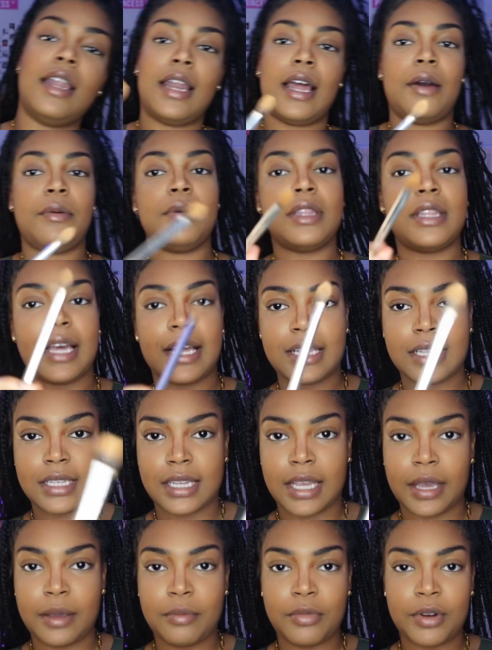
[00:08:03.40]
now with that
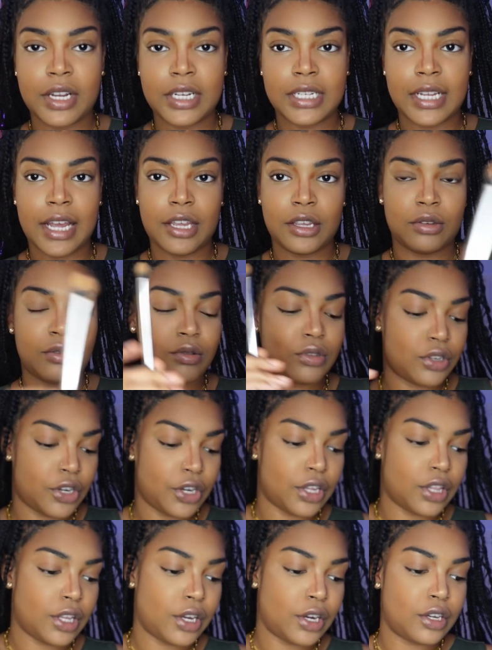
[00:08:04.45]
same brush I used
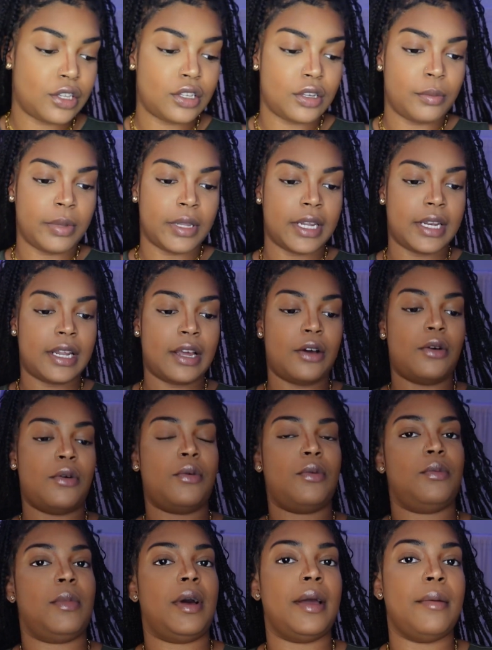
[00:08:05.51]
earlier to blend out
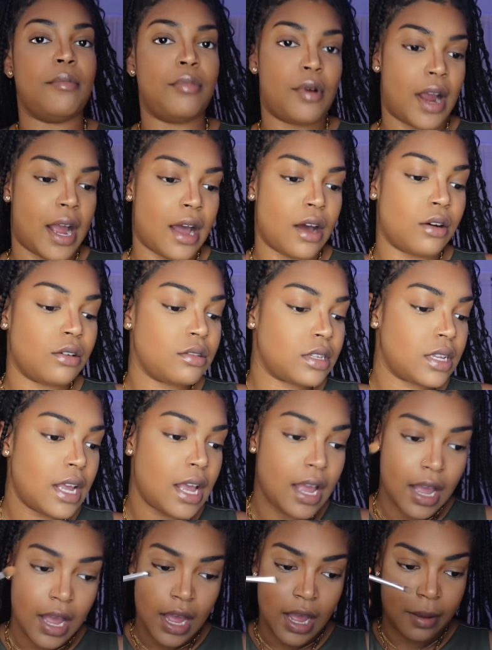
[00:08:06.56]
my brows,
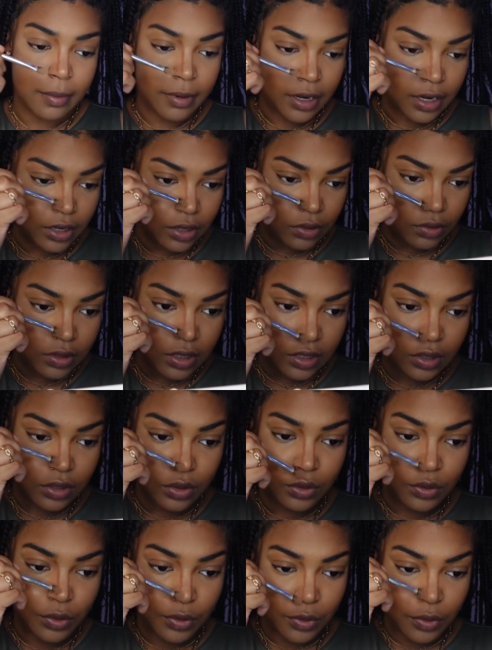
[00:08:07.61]
I'm going to use it
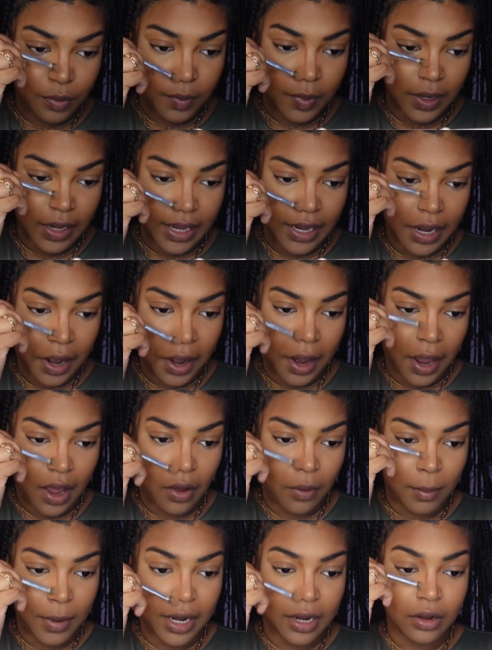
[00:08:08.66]
to blend
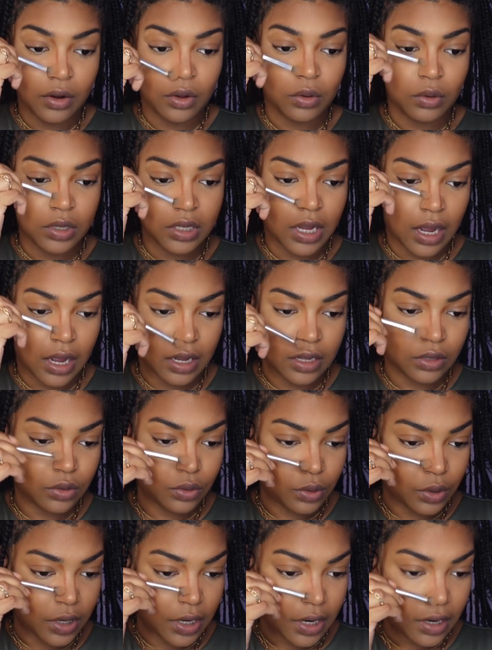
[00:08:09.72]
out my nose
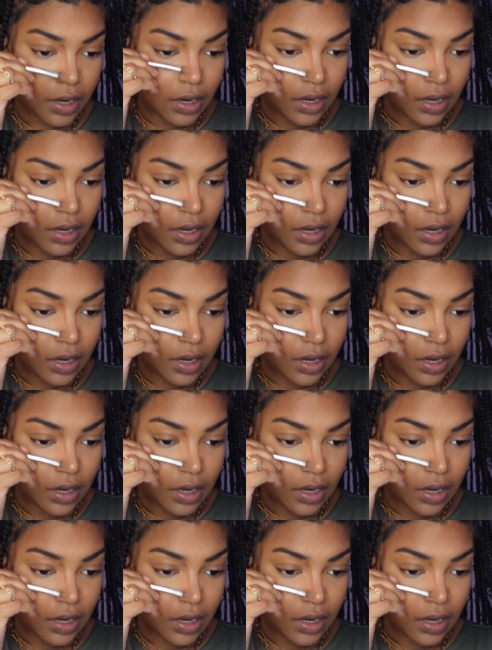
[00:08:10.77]
contour.